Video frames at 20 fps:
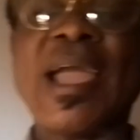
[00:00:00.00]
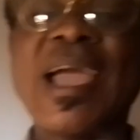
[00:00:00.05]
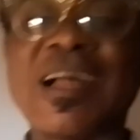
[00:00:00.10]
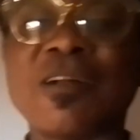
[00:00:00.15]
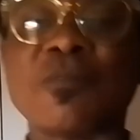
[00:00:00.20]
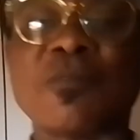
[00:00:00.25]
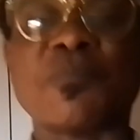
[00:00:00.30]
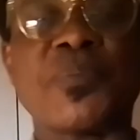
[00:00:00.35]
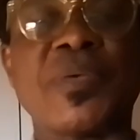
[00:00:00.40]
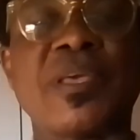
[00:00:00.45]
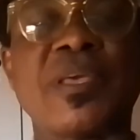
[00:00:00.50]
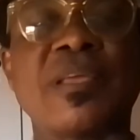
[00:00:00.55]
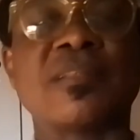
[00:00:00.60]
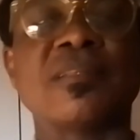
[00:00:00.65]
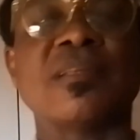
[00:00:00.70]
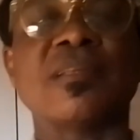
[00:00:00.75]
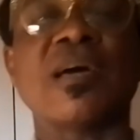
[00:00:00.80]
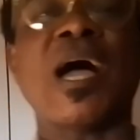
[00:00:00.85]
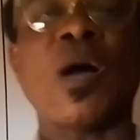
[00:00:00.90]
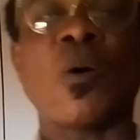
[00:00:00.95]

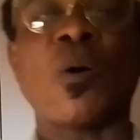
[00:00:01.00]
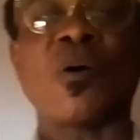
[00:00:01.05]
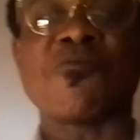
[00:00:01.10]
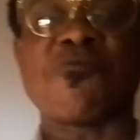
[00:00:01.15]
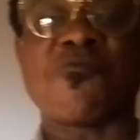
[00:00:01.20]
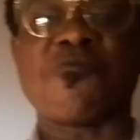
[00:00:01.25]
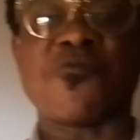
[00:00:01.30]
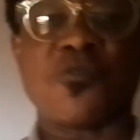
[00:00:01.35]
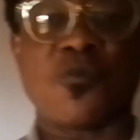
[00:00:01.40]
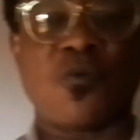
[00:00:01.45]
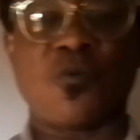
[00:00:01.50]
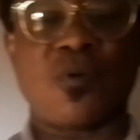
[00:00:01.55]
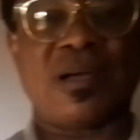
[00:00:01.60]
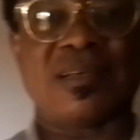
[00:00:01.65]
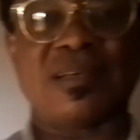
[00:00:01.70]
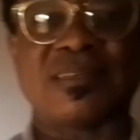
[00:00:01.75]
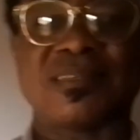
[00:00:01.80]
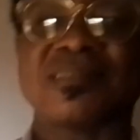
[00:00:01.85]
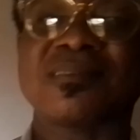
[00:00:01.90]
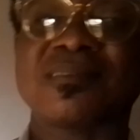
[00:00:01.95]
helping our
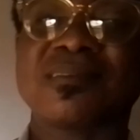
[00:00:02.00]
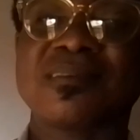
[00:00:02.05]
viewers